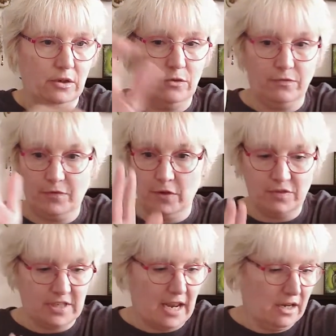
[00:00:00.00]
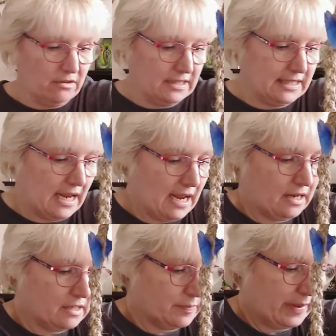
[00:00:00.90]
You've set your
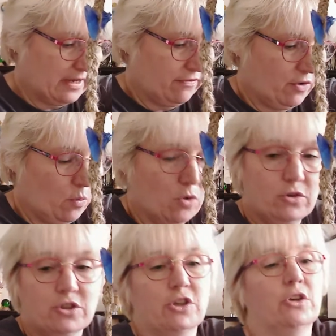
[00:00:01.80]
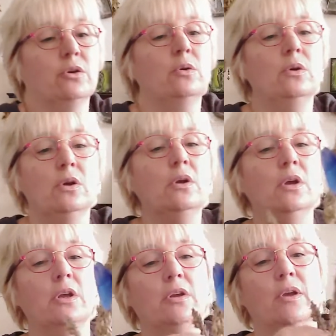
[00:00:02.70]
intent. But if you want to,
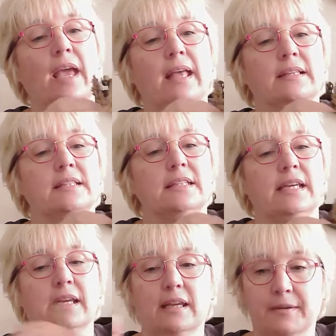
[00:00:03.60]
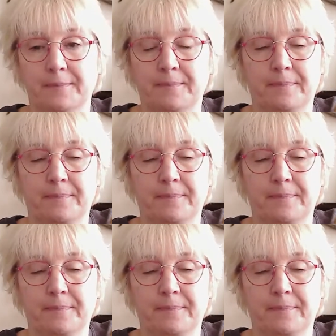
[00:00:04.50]
you can stick